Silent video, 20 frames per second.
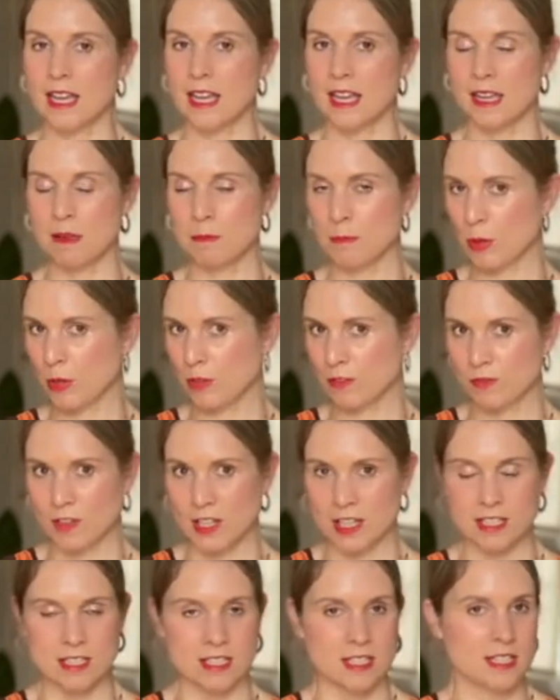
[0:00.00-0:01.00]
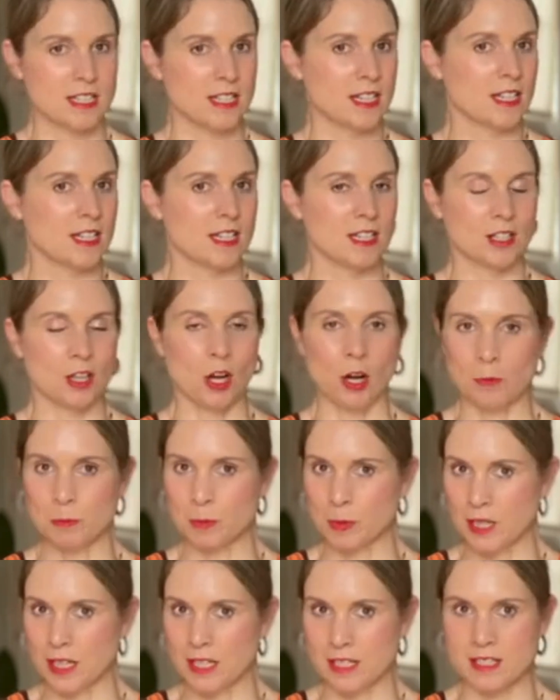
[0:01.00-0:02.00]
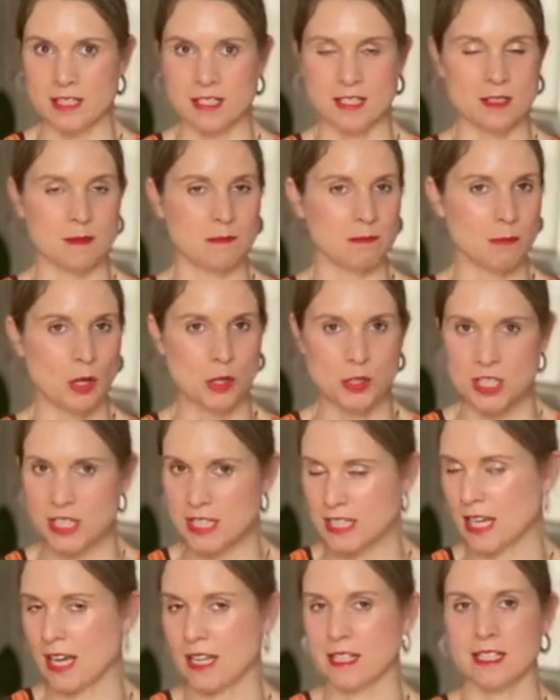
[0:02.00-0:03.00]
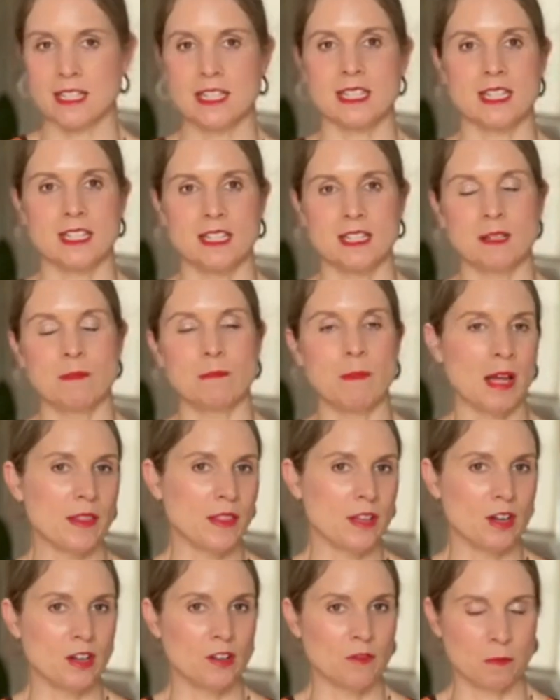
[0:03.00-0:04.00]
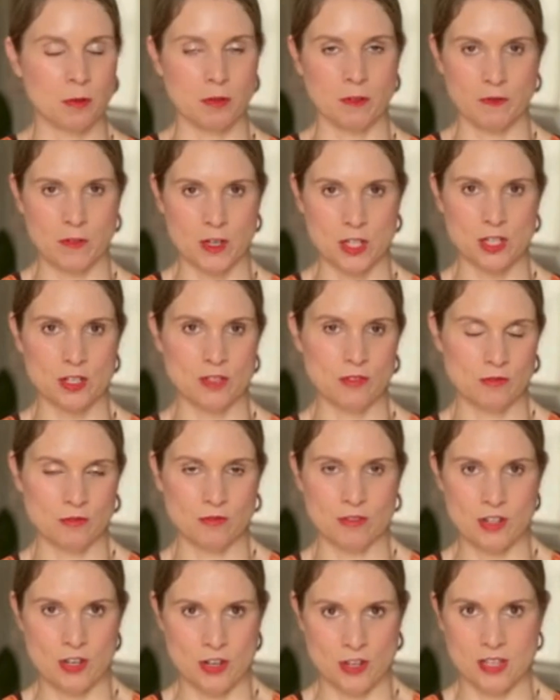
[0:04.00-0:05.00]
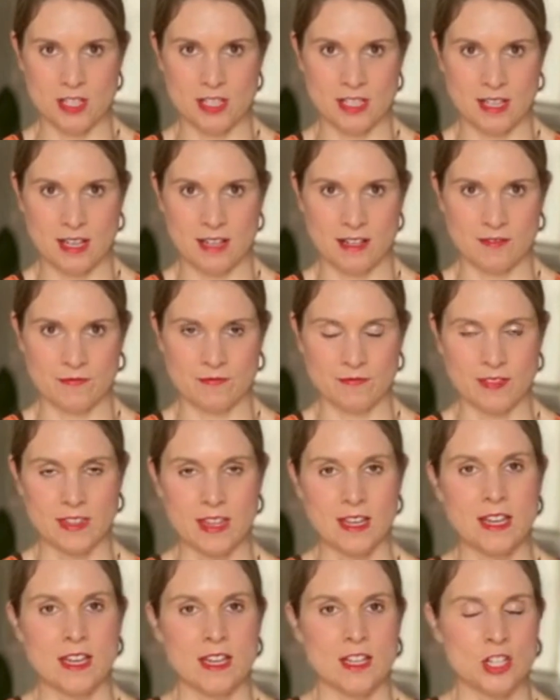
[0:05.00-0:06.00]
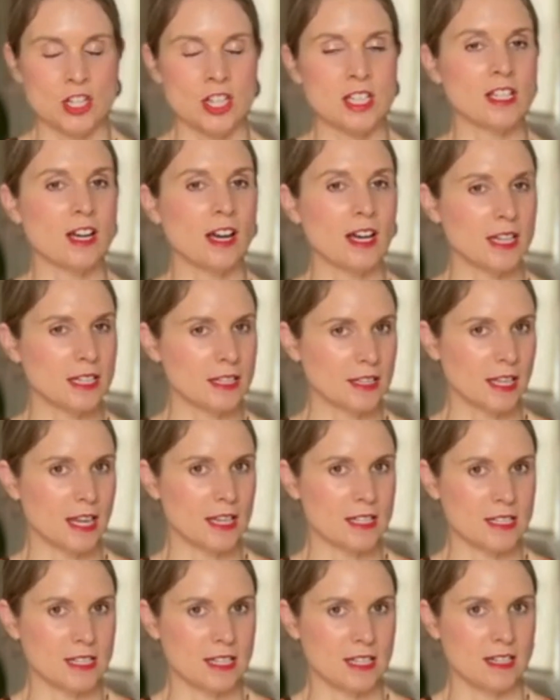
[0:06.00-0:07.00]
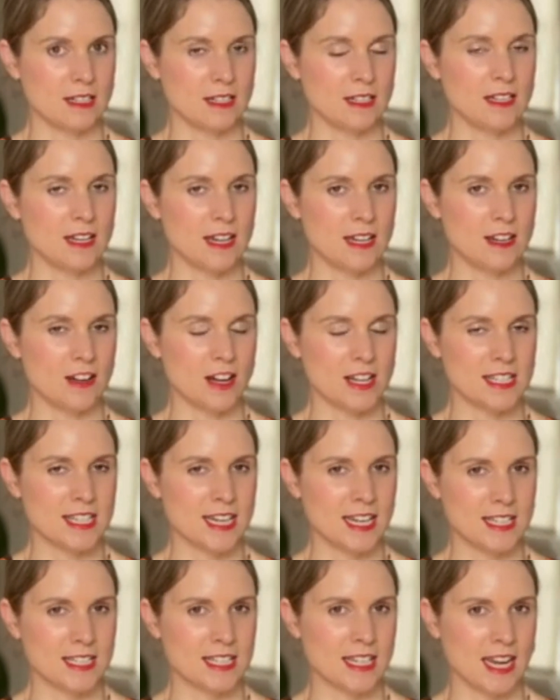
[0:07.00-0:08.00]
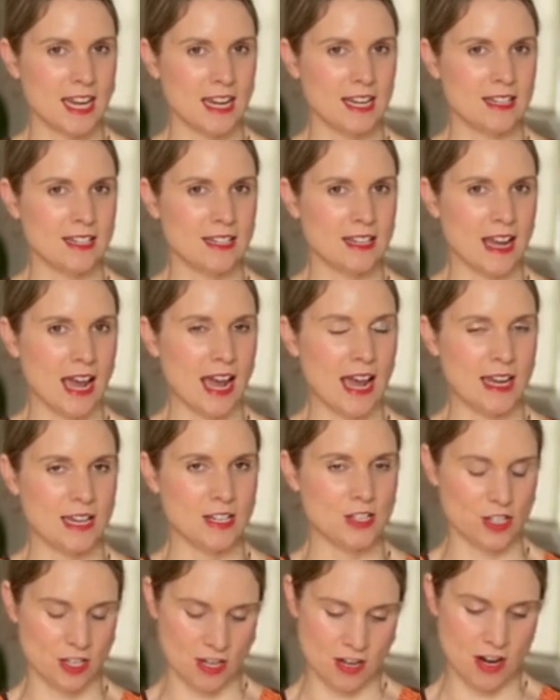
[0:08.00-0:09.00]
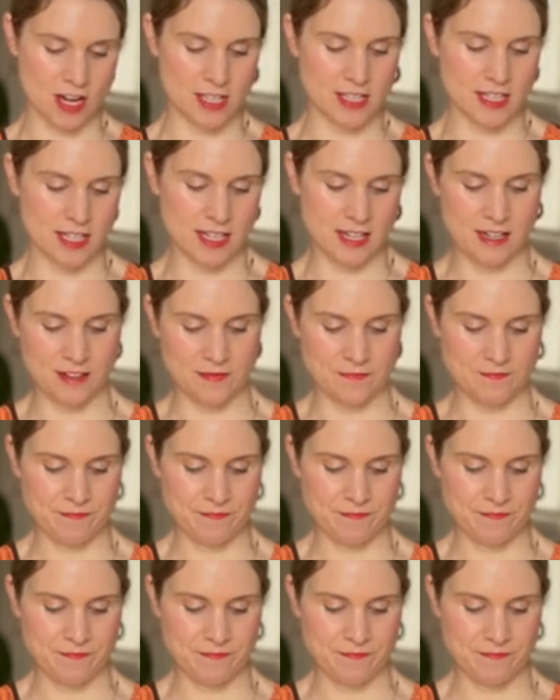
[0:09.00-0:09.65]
imperfect, complex, multi-talented mother of professional nursing. She died in London in 1910, aged 90.